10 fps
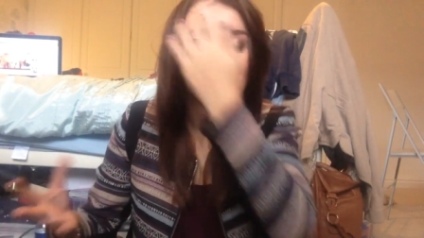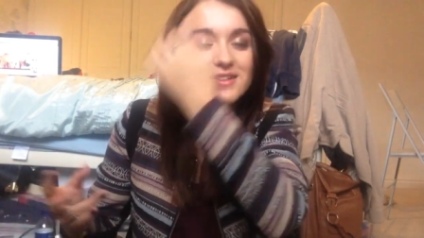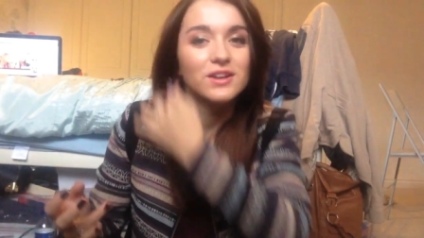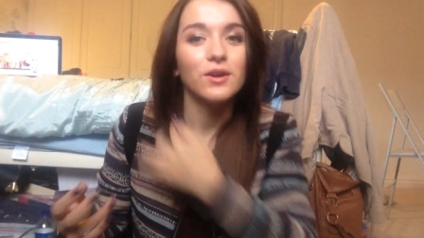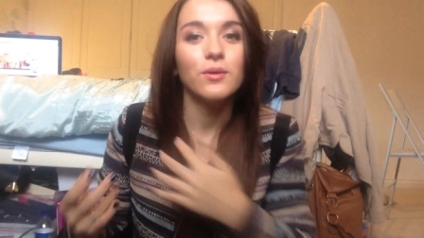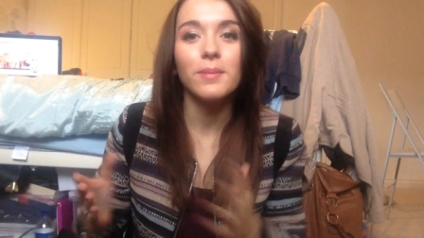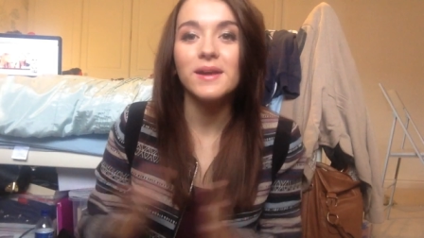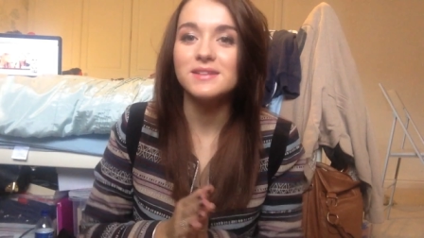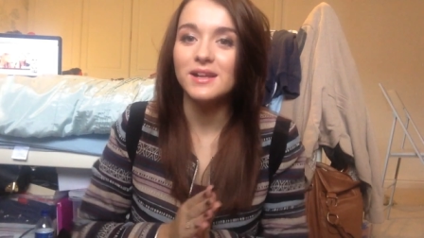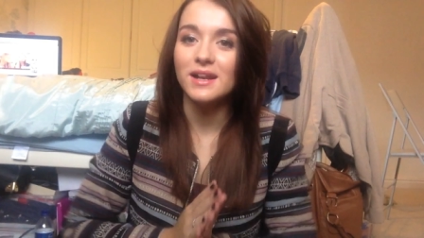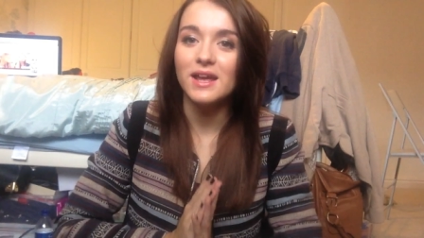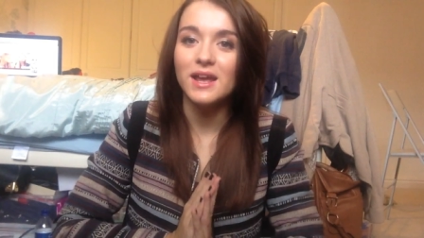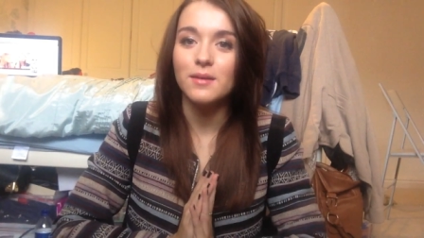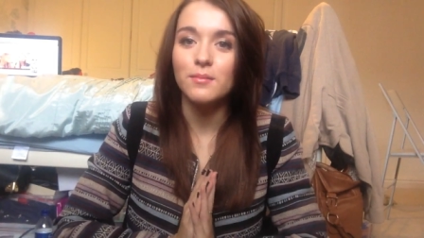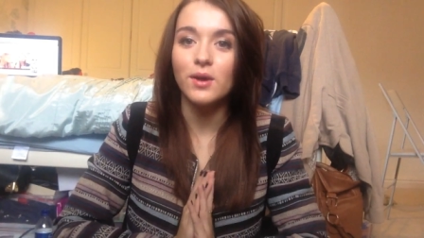So
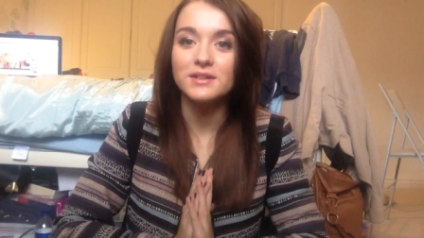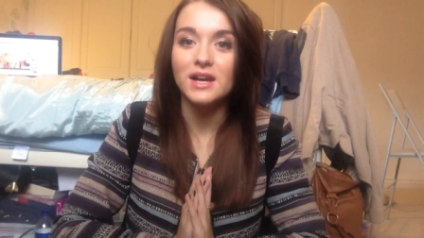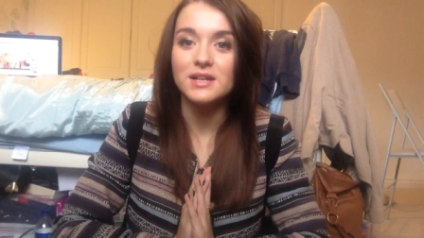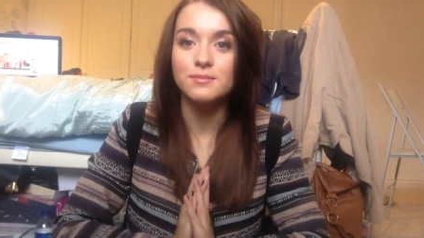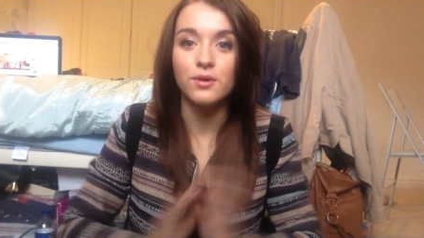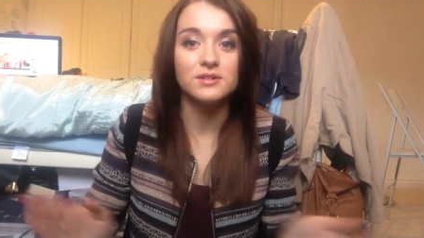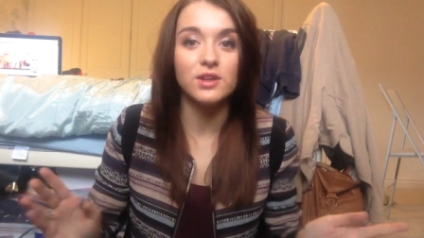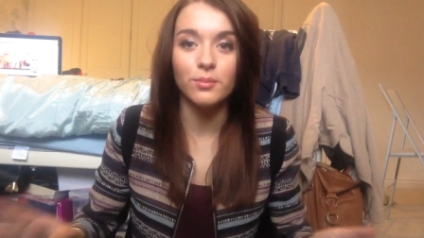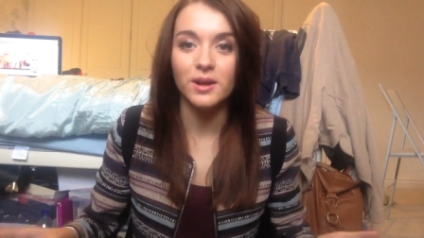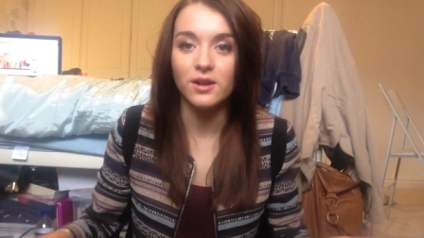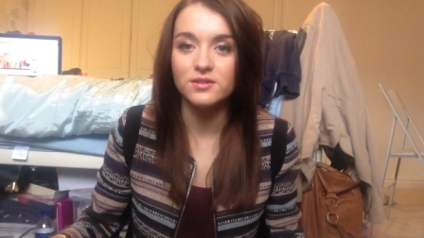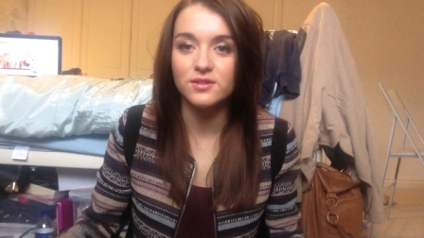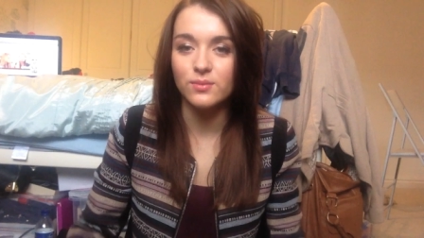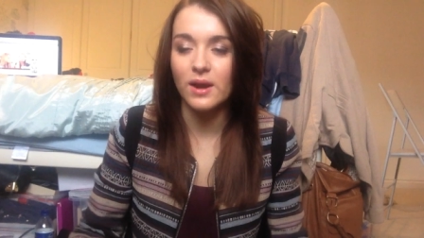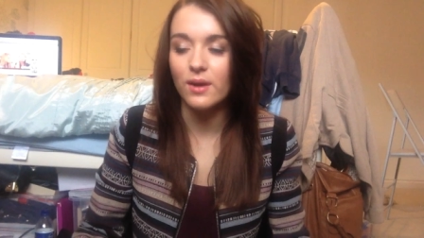basically, my dad mostly got me clothes
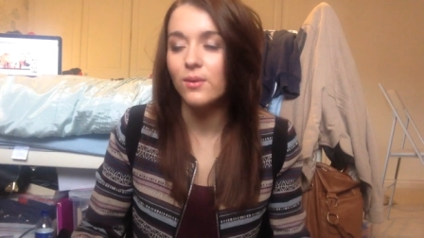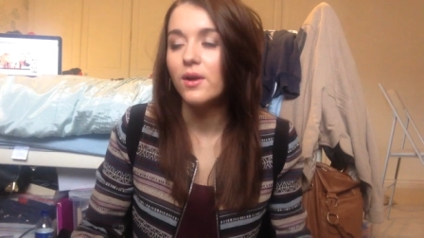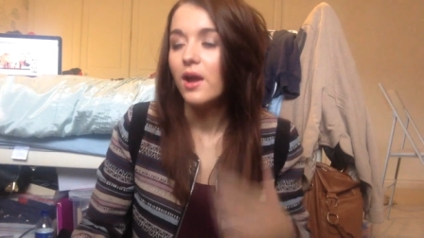as well,